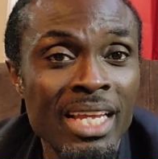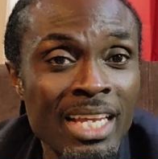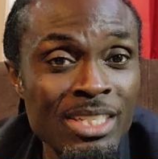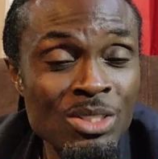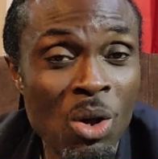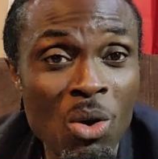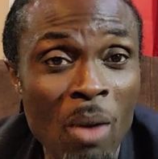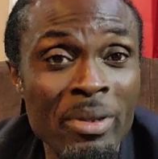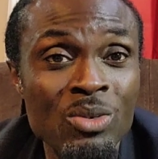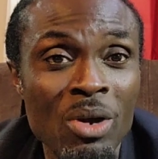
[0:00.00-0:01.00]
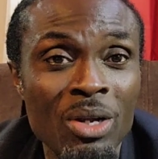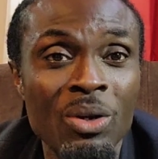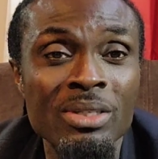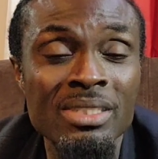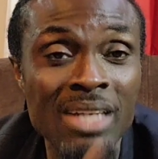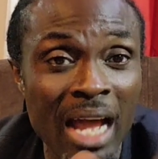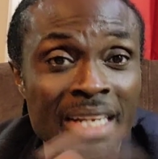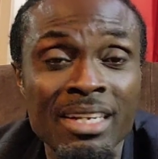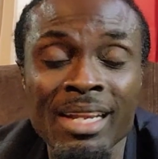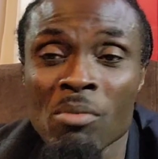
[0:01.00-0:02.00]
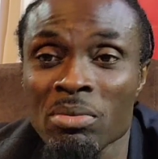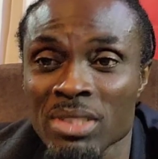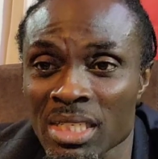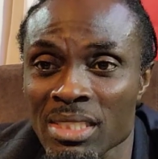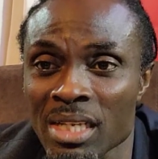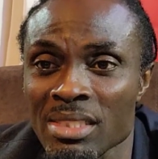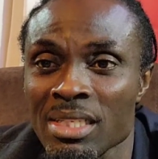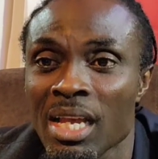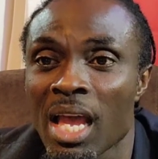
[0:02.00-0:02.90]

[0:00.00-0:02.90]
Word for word: it now coming to a close. God, in the name of Jesus,